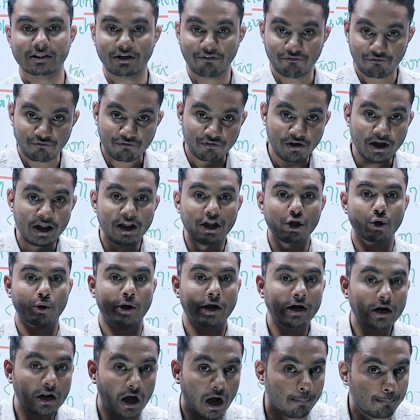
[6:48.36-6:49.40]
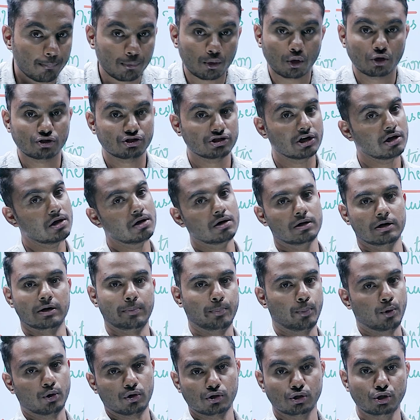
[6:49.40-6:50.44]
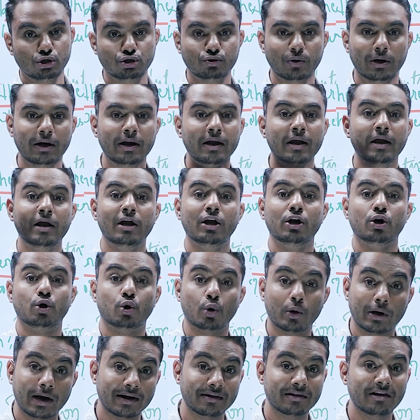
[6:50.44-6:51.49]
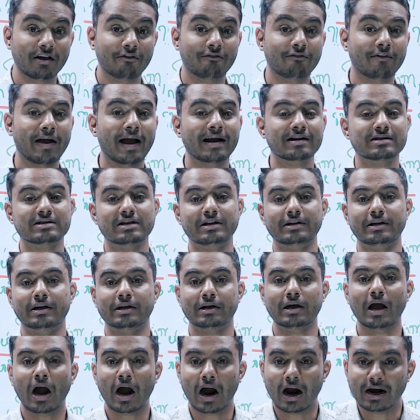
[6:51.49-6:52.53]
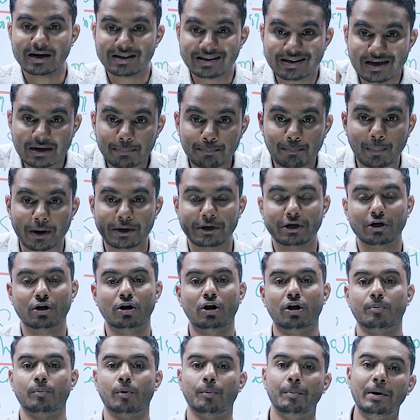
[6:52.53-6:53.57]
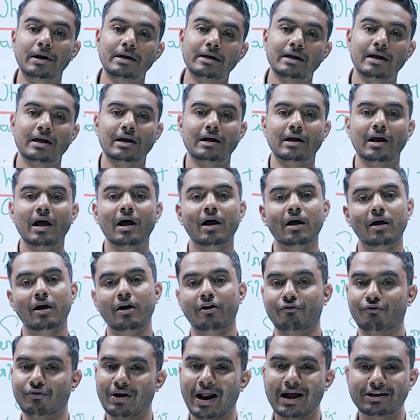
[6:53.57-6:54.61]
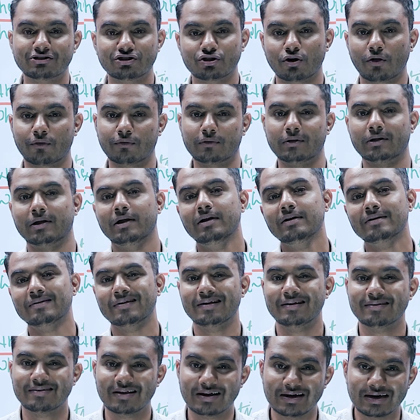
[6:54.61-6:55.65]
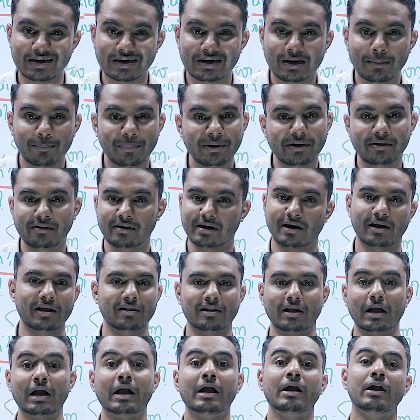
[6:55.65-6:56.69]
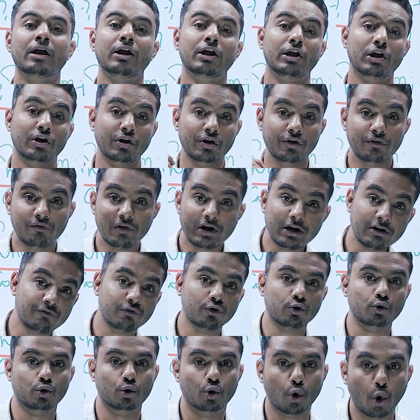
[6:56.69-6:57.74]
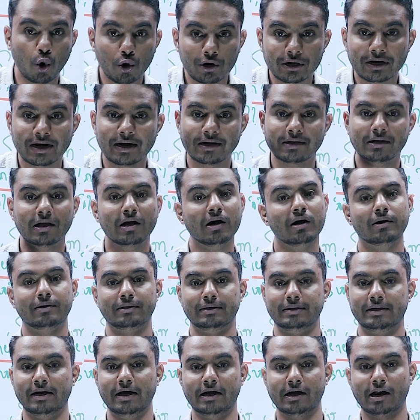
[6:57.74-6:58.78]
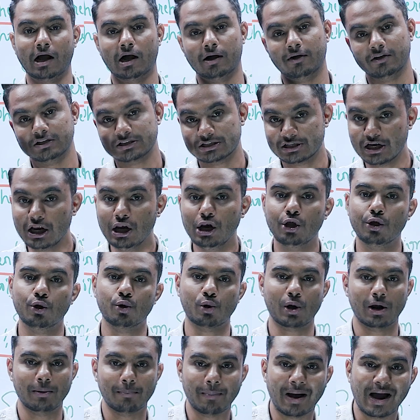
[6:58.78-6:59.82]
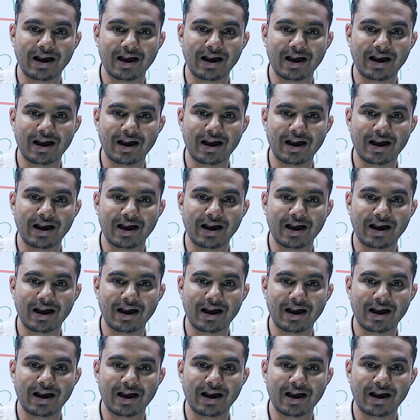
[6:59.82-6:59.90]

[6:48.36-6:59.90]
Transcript: the way you can approach a report. Usually, to get the facts and data at that particular moment in a fraction of seconds is a little bit tricky thing. Even if you don't get a data, still you can